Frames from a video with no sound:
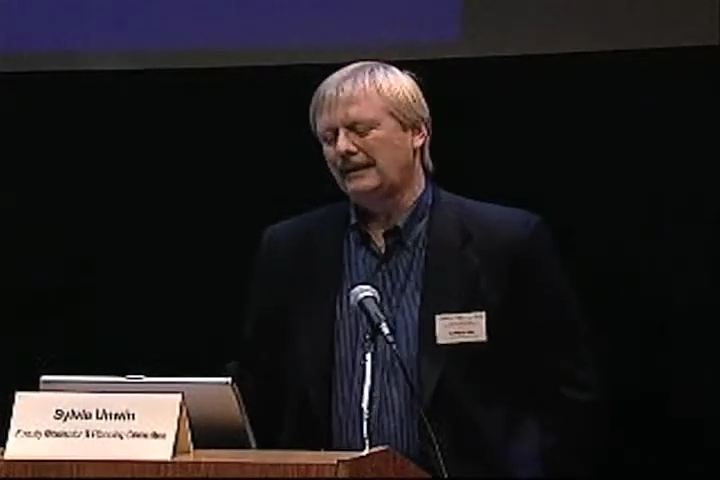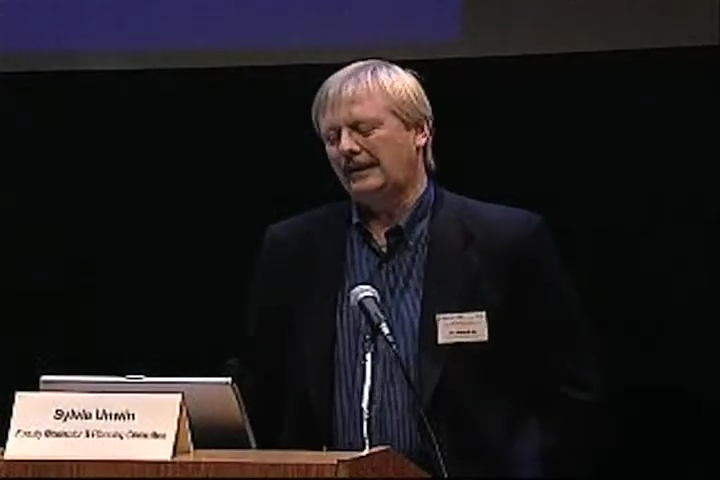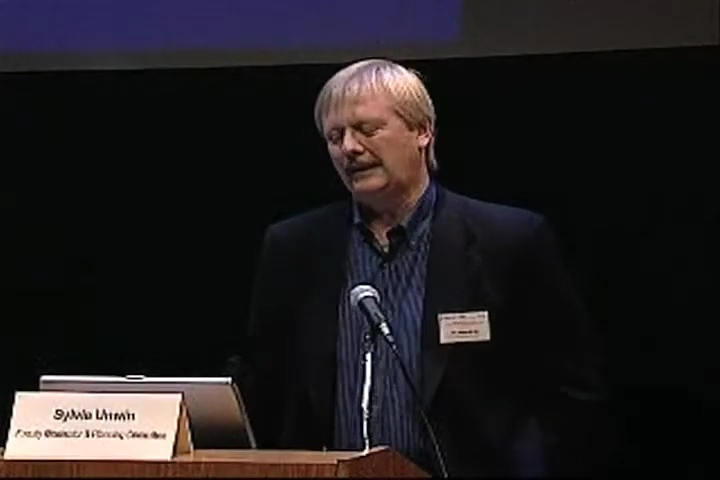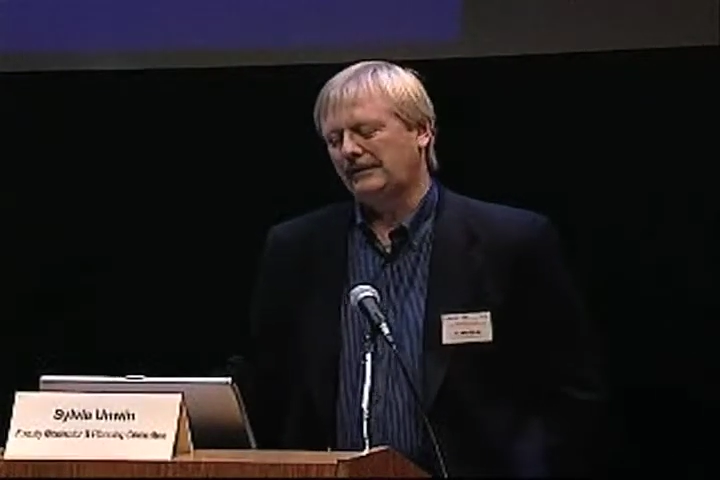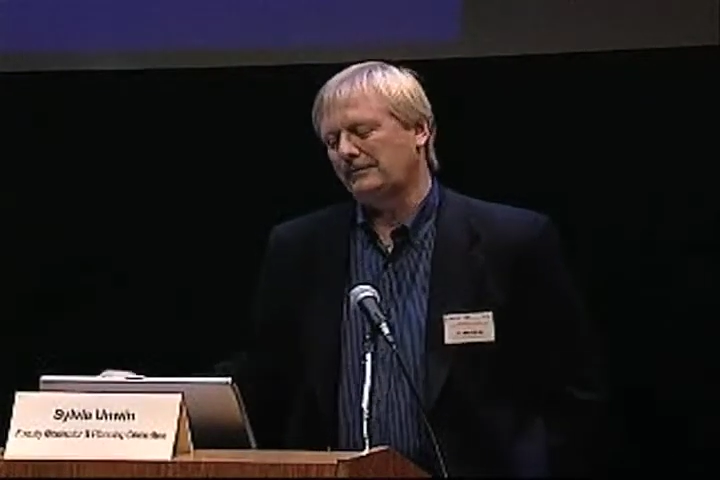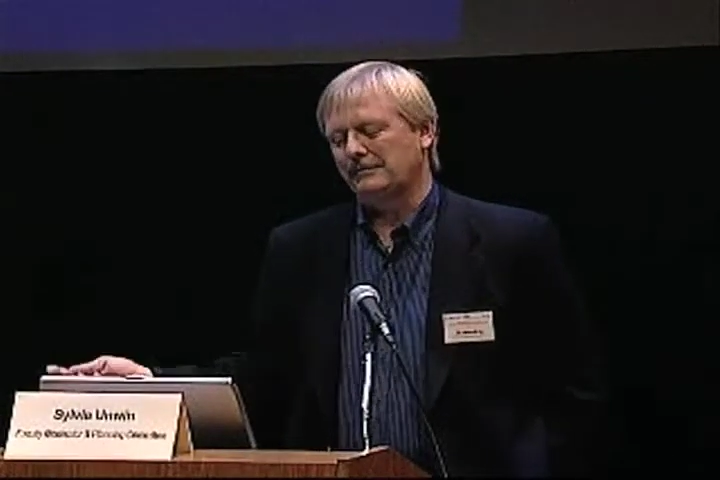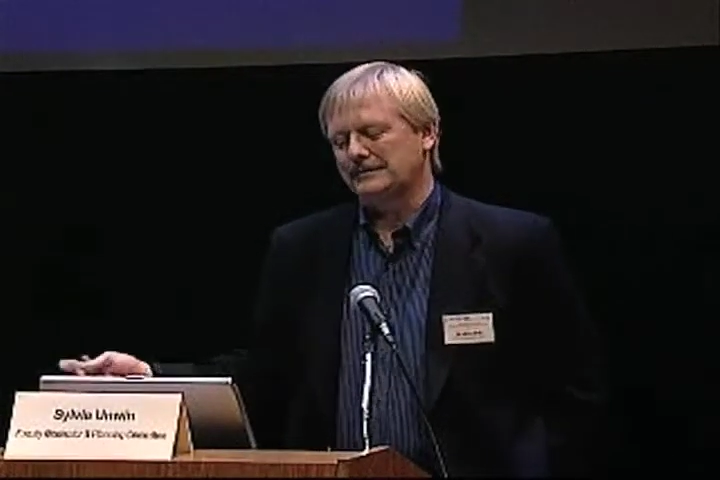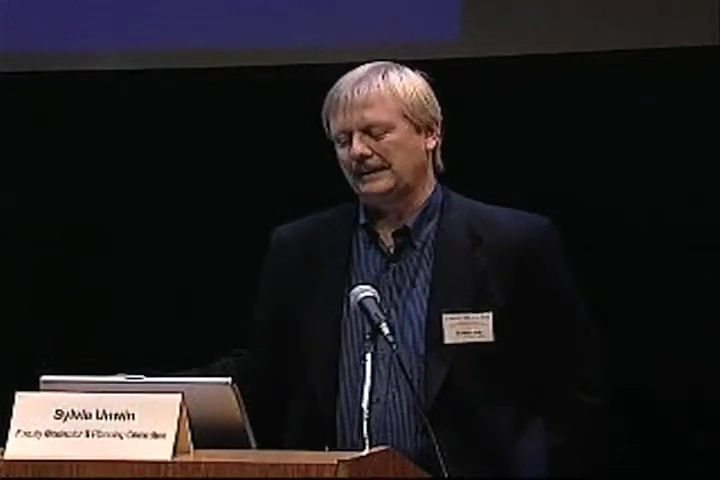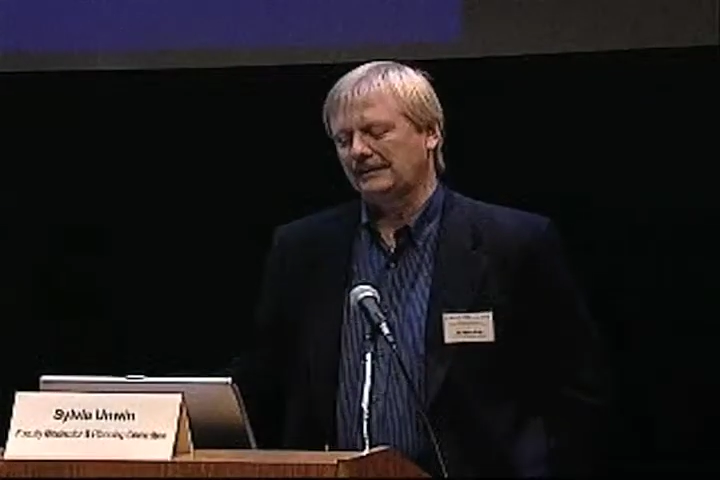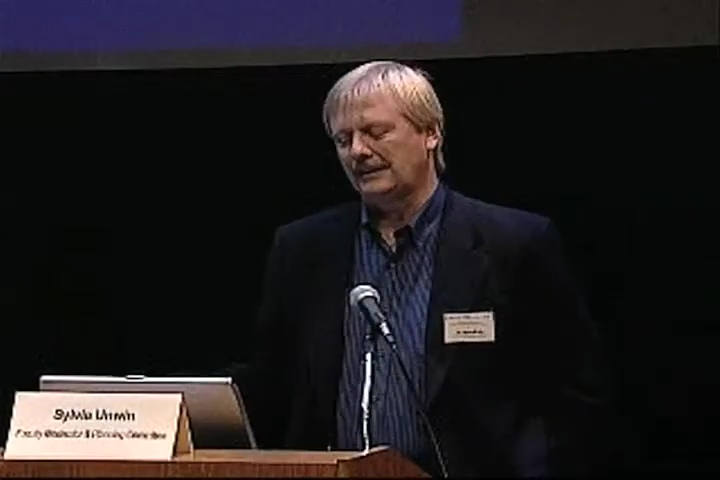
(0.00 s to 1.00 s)
what
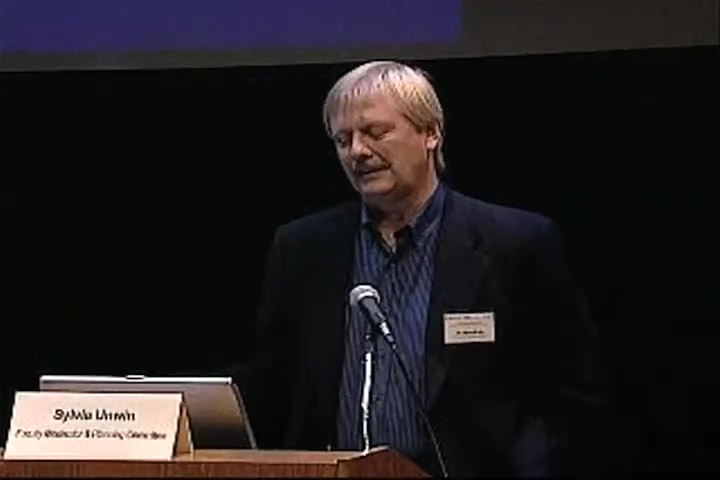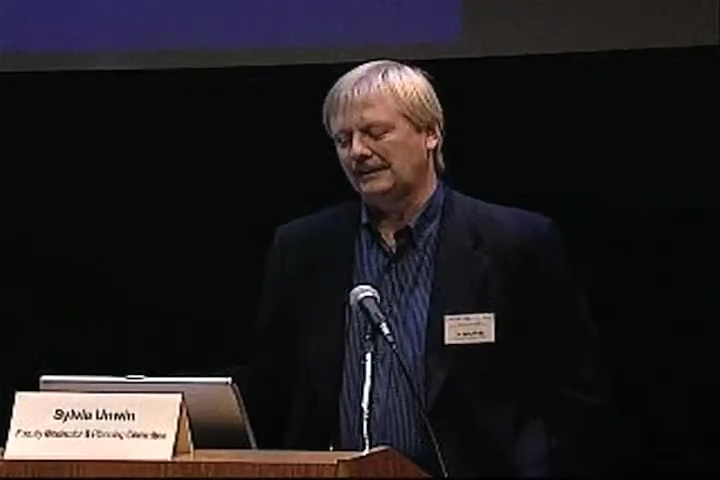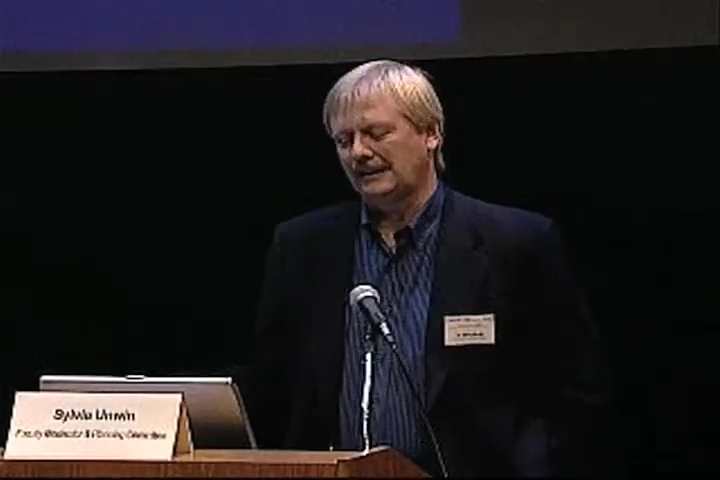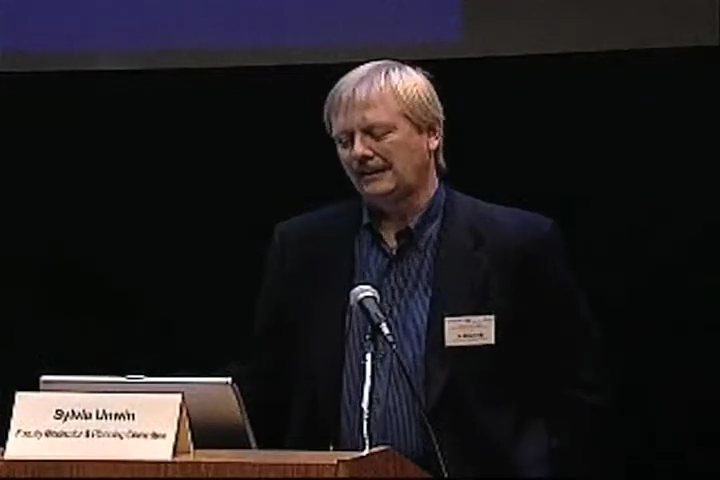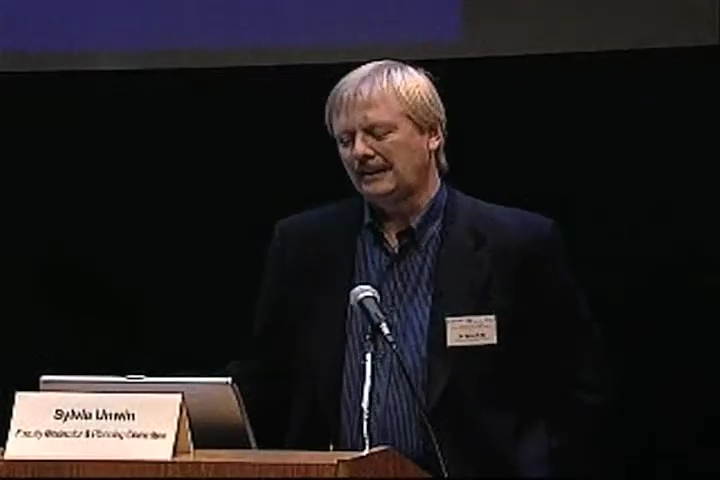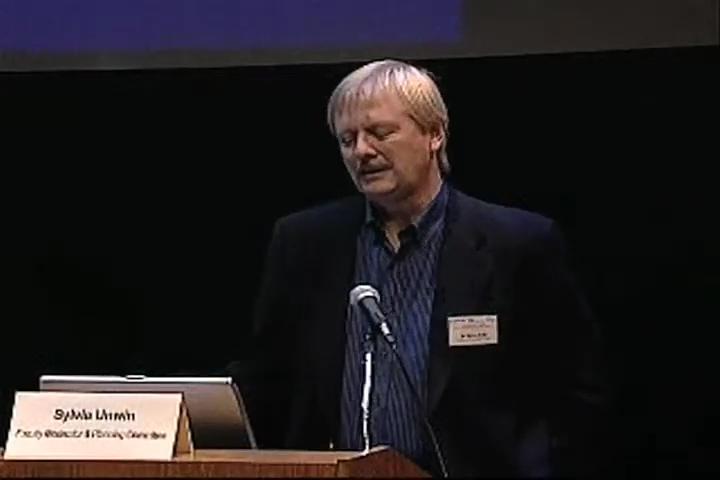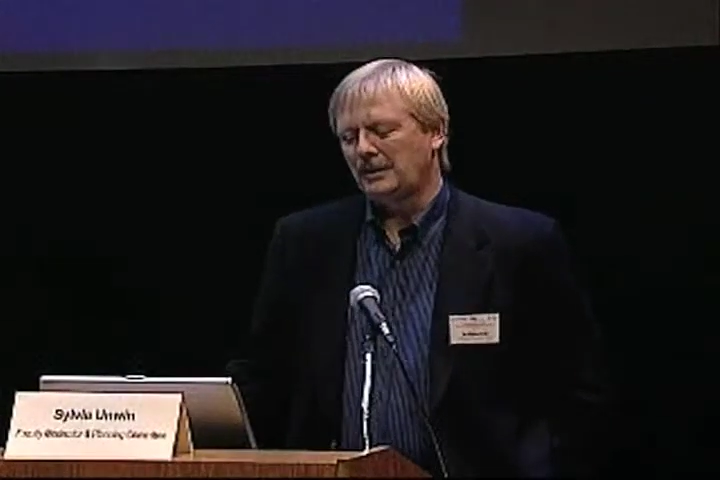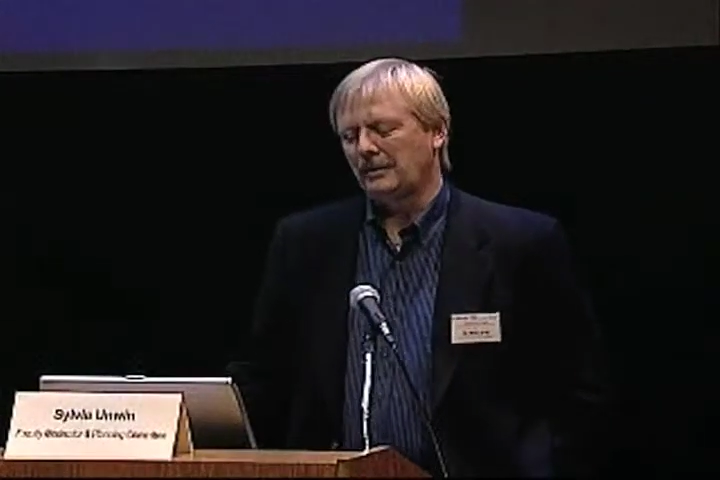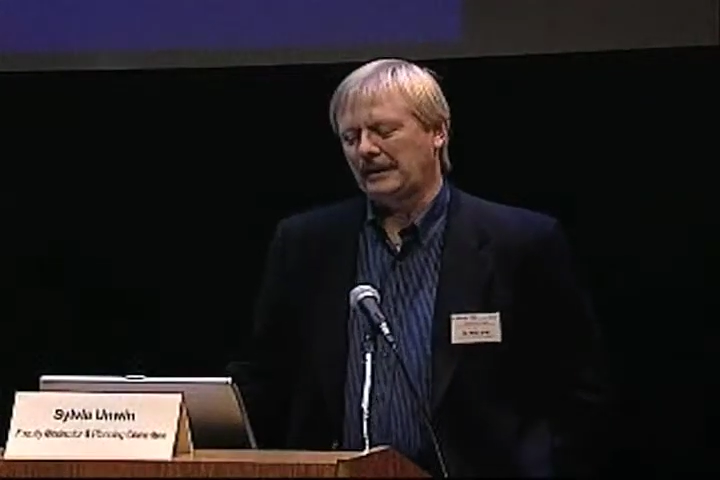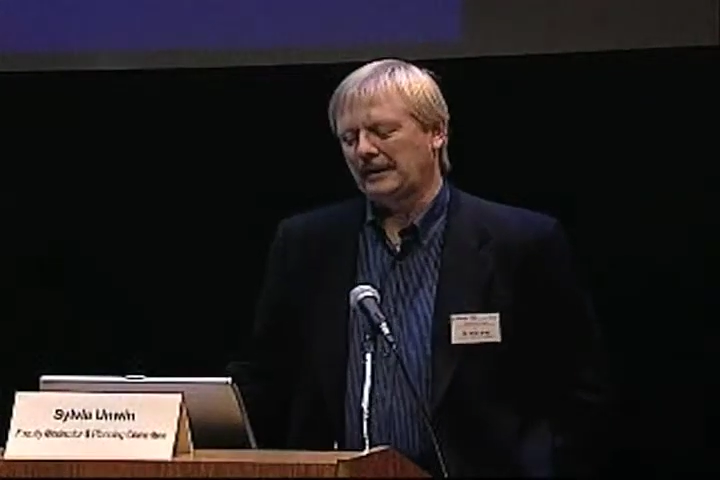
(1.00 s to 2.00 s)
was then called
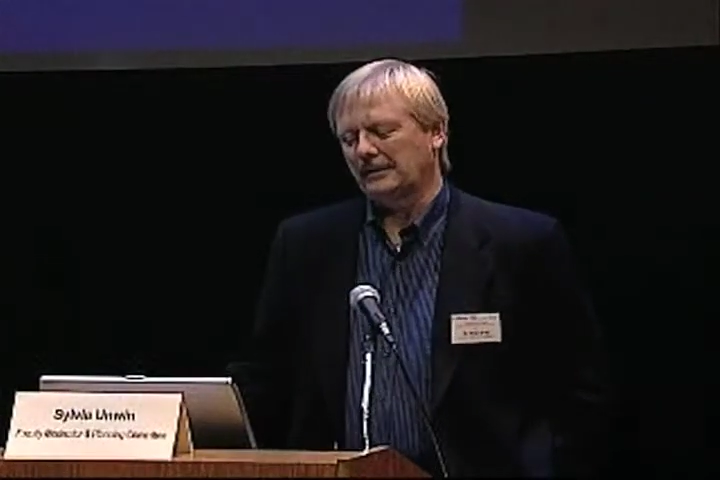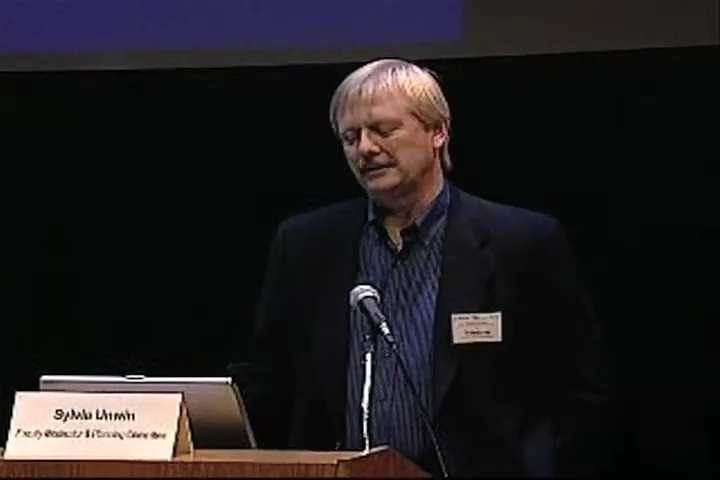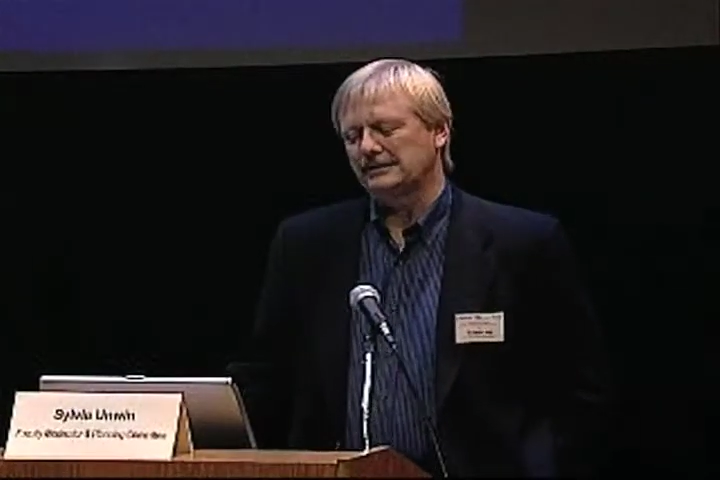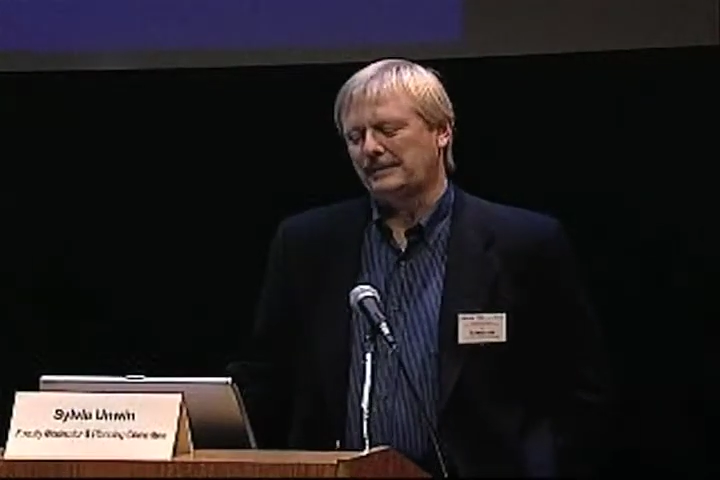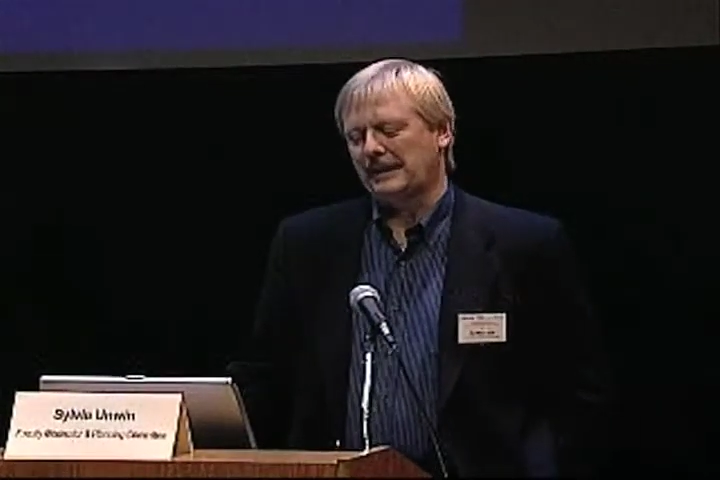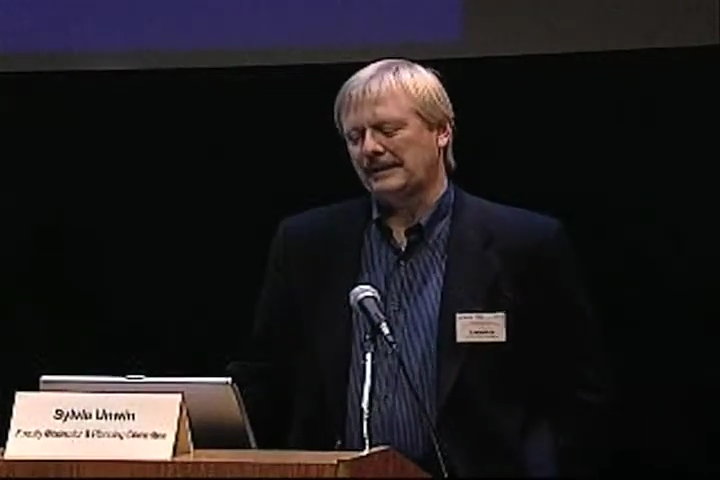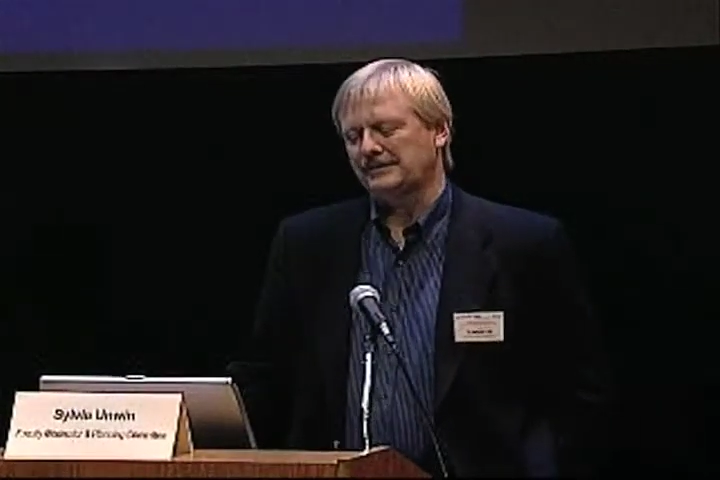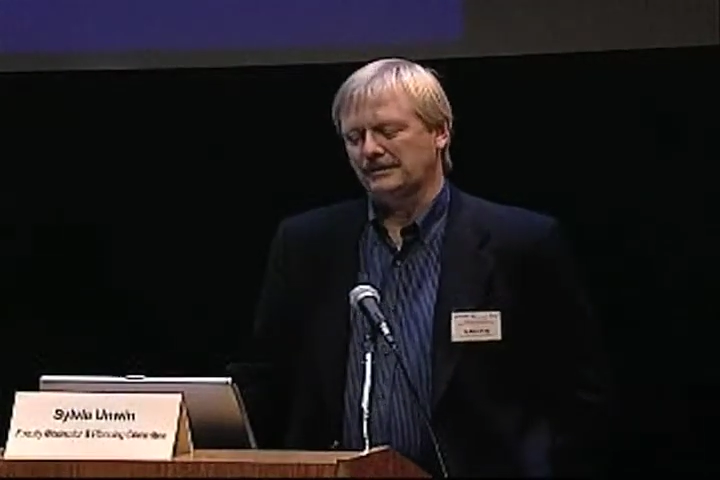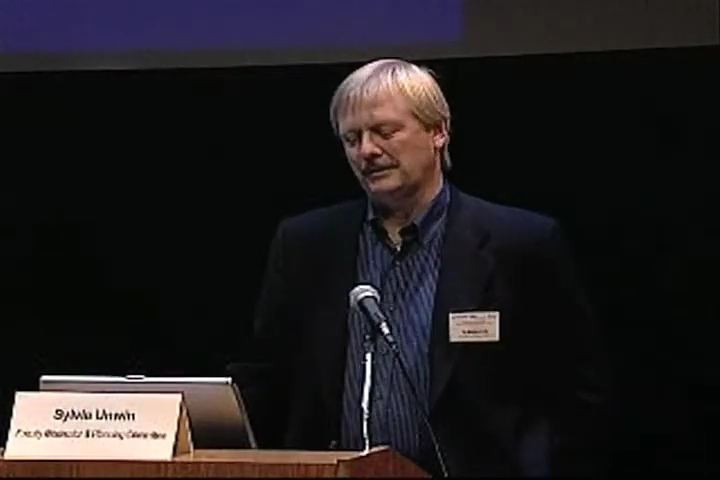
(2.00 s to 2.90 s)
Boeing Aerospace,